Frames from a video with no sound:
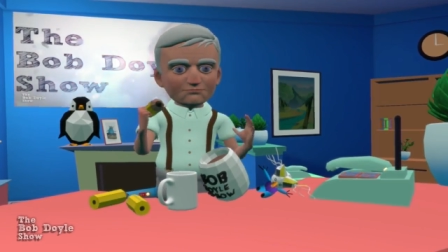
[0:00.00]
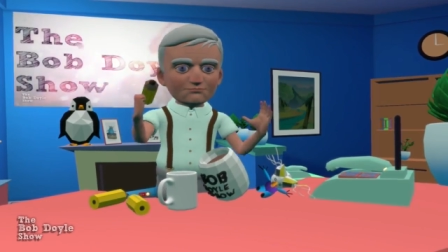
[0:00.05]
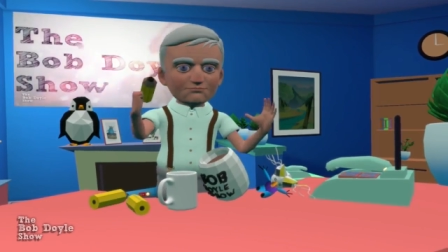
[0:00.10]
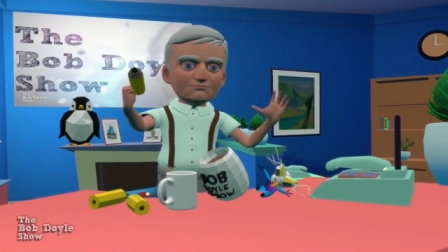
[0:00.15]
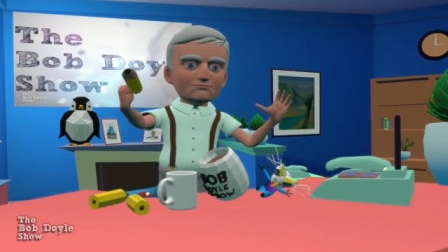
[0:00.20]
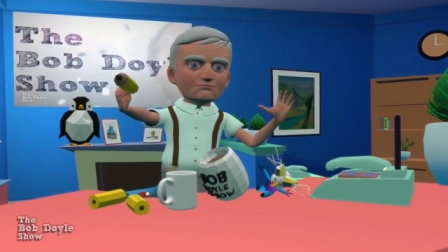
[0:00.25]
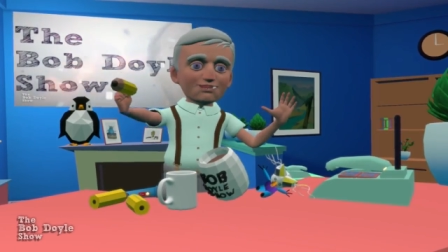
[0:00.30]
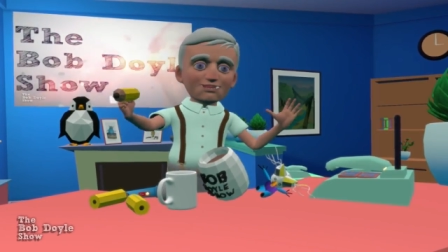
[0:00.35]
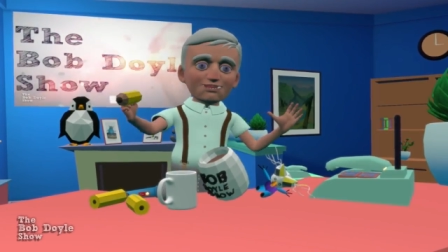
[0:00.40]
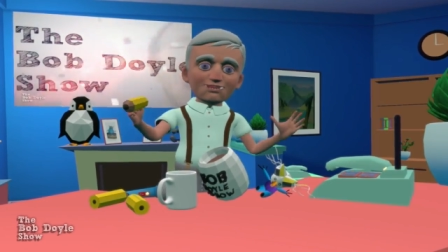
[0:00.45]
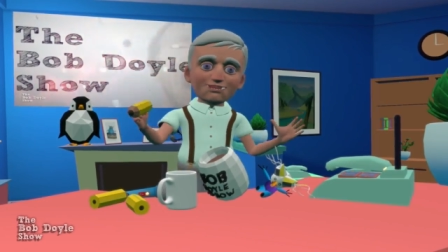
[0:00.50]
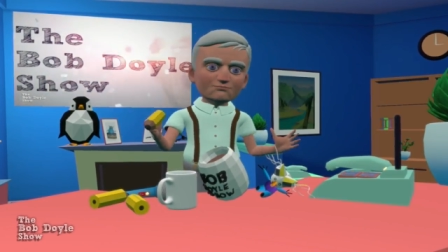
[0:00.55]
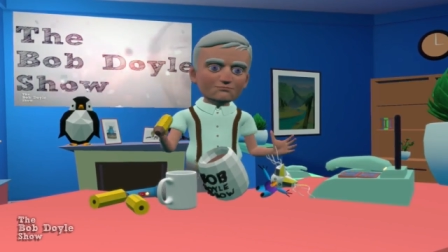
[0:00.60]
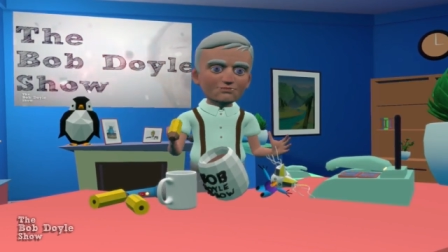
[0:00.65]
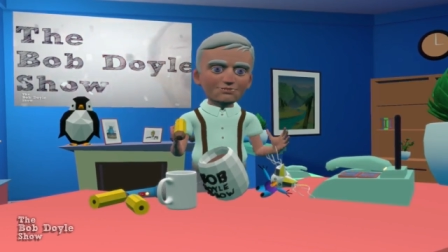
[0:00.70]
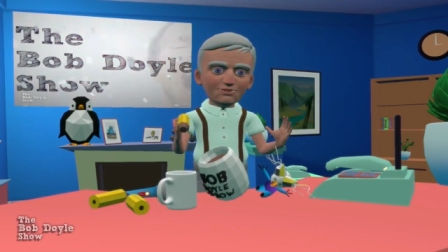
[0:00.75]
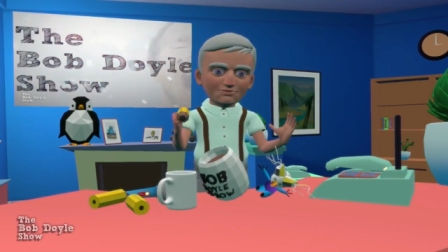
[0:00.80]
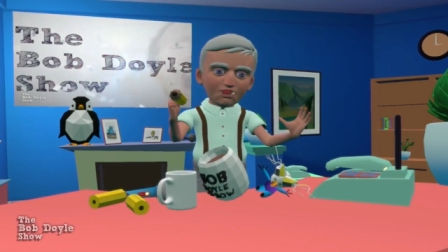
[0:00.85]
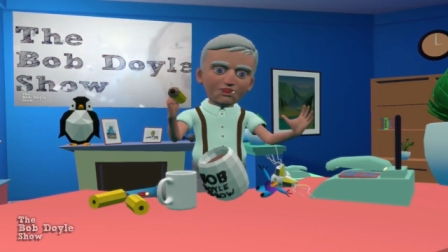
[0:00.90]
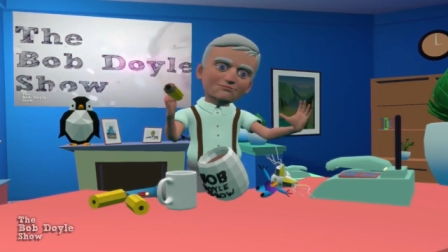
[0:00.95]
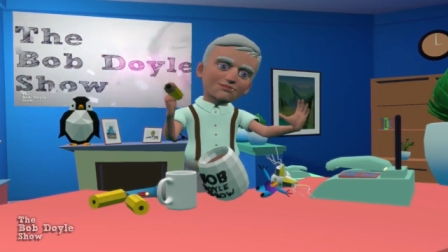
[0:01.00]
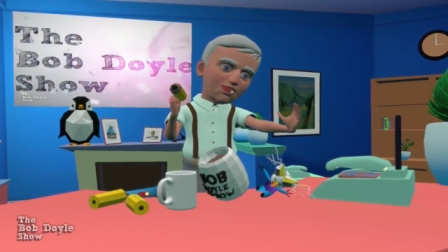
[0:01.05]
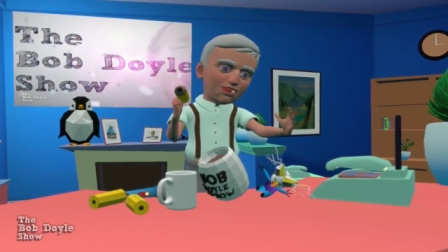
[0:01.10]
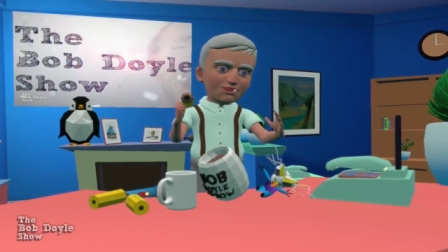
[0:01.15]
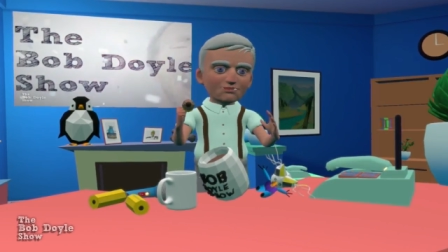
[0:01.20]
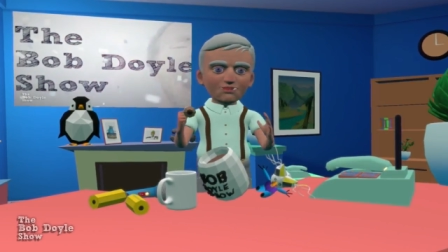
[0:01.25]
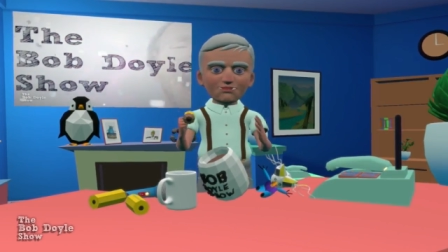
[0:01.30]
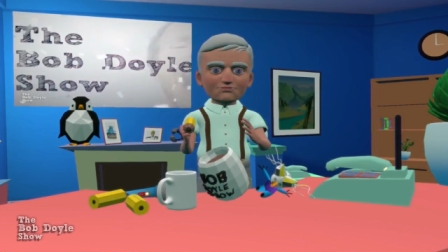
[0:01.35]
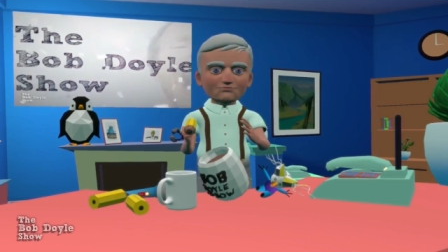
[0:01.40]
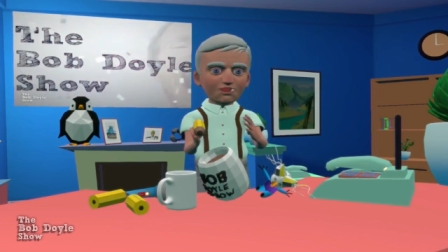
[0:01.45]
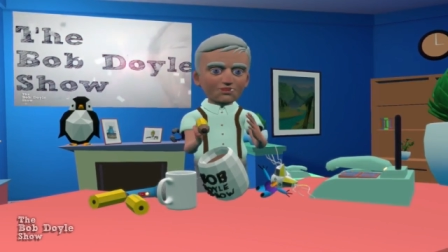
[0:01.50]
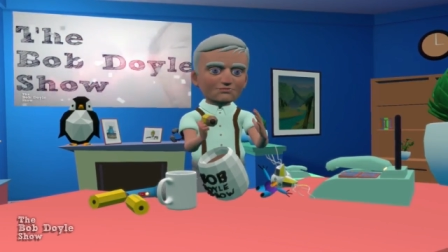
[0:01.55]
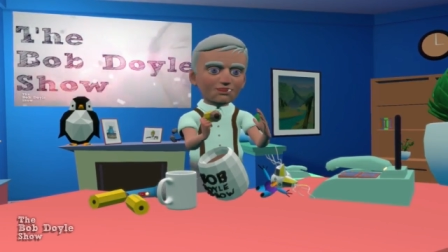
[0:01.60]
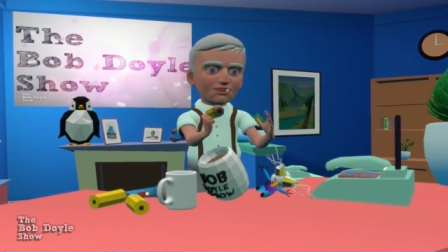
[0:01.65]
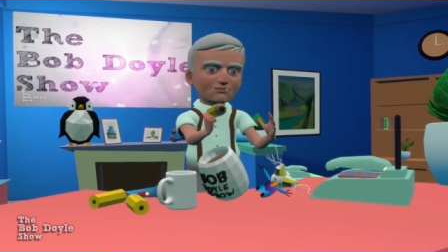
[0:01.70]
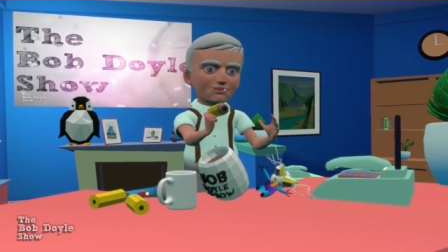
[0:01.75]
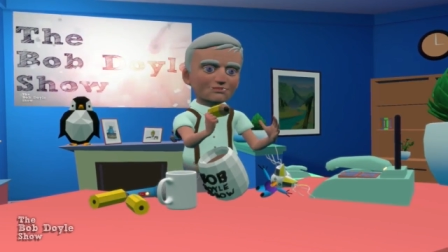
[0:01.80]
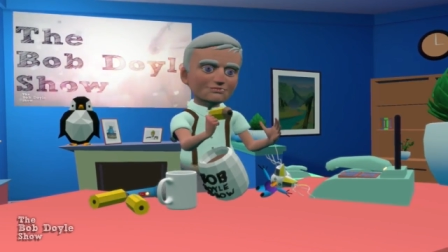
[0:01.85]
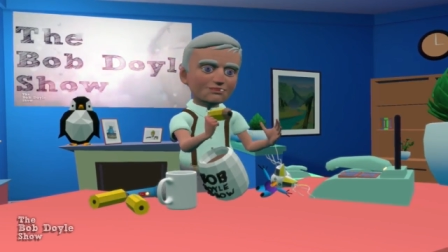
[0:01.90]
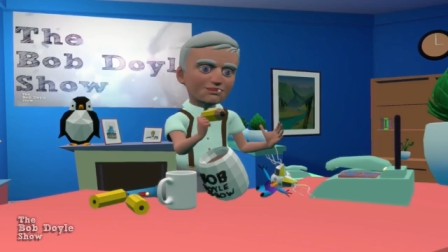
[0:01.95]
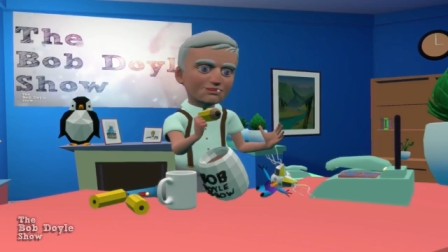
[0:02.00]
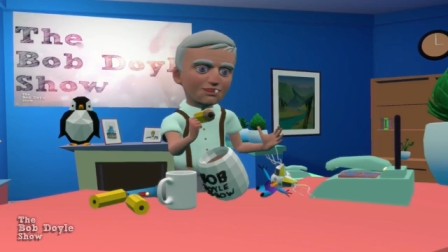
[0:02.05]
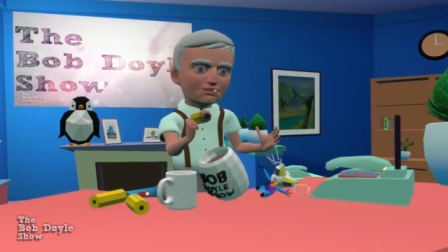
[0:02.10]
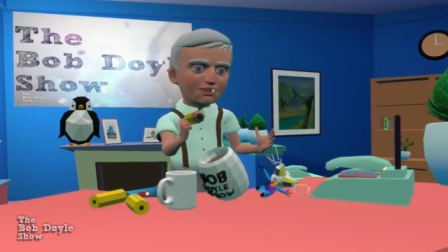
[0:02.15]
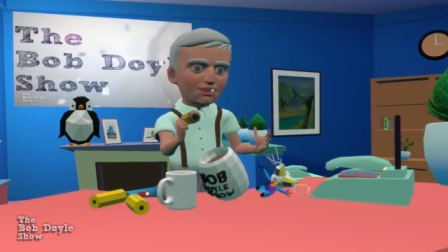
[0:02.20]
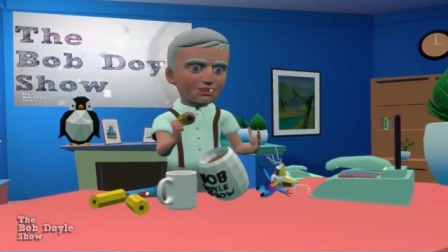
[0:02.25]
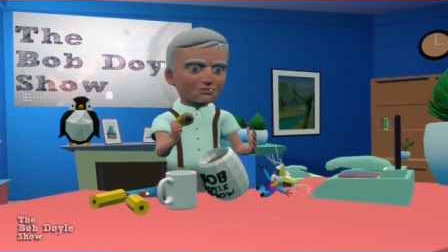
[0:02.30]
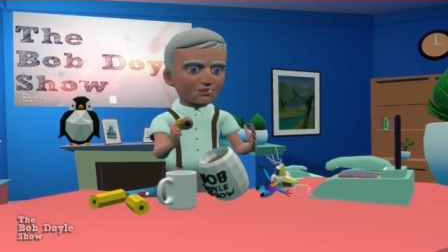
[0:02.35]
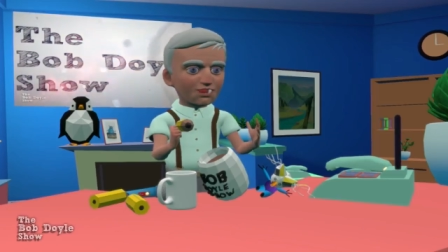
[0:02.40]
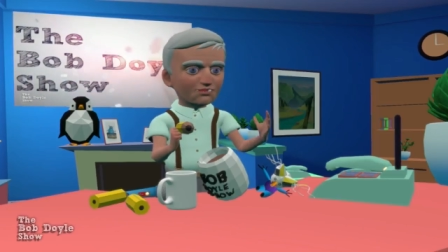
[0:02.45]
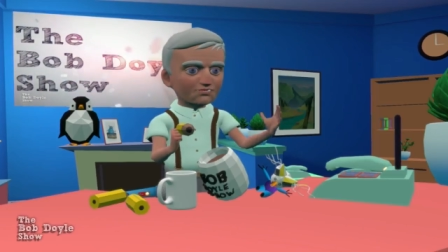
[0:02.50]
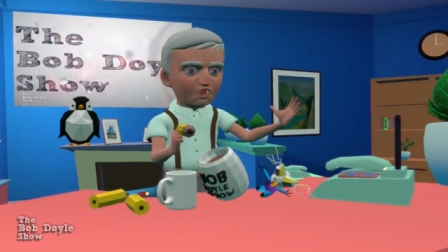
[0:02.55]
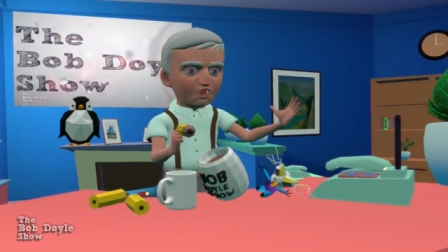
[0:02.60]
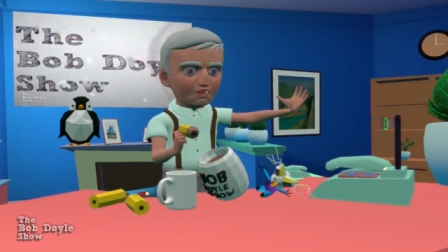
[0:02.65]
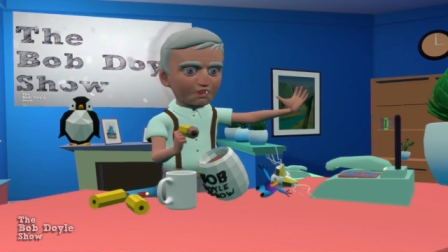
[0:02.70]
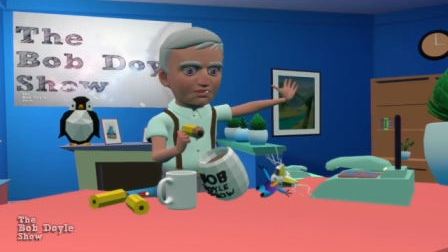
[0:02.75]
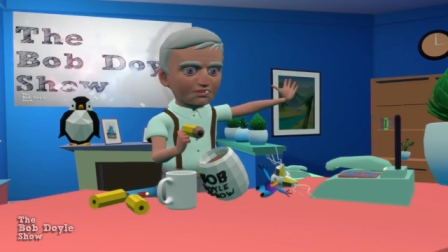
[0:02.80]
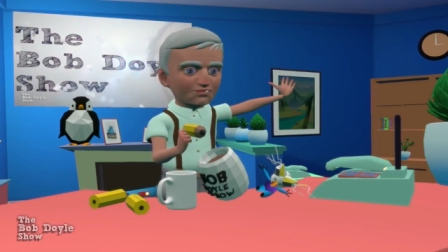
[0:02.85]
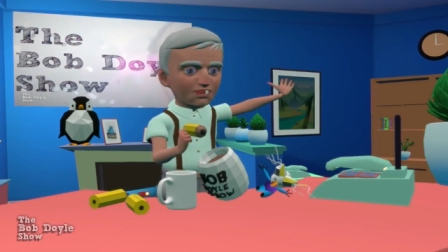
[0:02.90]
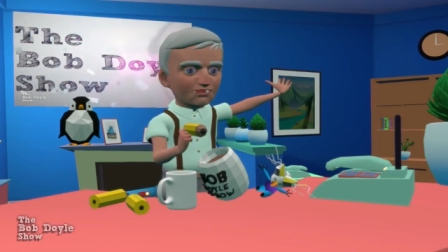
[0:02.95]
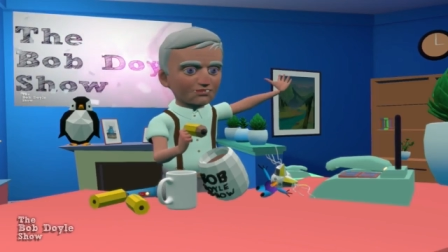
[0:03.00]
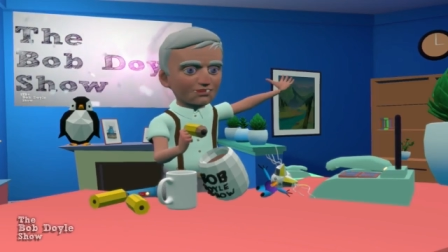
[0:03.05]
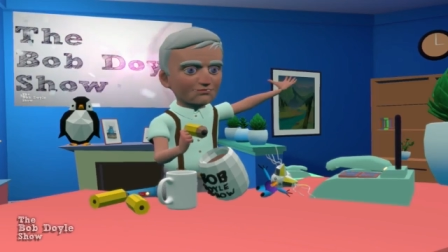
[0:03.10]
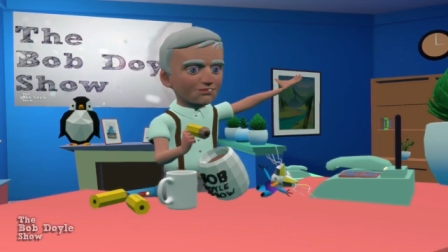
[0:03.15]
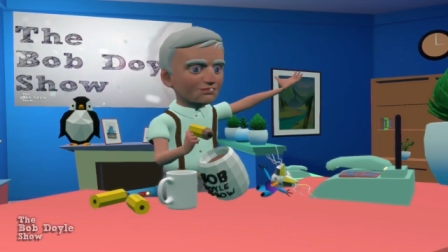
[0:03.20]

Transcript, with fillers: Here's what I, I'm going to take a request. I know we do not have much time.